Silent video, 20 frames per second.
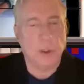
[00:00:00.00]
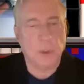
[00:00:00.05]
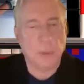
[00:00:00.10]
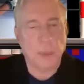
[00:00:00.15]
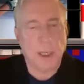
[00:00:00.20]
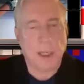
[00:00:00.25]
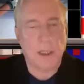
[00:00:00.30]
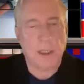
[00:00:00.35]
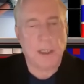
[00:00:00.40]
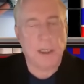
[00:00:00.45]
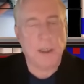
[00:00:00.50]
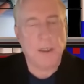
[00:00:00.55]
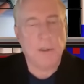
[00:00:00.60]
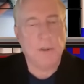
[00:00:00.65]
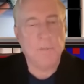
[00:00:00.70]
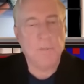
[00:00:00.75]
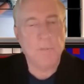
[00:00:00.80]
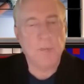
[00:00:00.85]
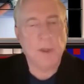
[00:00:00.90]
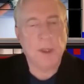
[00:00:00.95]
humanity.
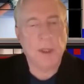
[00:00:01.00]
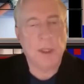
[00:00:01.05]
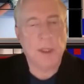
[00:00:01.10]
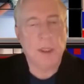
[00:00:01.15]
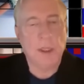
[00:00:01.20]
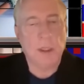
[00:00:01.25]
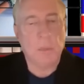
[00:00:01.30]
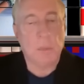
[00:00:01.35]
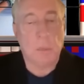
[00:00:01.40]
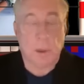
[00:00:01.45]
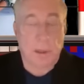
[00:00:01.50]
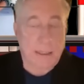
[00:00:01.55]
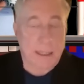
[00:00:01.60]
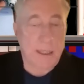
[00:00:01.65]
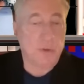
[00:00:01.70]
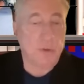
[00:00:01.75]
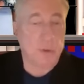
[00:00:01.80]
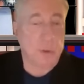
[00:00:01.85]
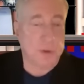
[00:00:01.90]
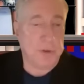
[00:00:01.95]
But
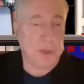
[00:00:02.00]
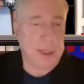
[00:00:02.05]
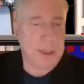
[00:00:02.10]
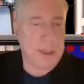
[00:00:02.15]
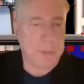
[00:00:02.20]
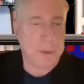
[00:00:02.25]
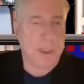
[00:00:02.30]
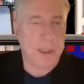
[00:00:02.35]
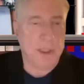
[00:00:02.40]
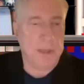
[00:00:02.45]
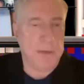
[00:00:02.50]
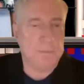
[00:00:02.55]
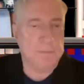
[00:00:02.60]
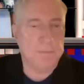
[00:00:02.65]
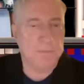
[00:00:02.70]
that's what's happening.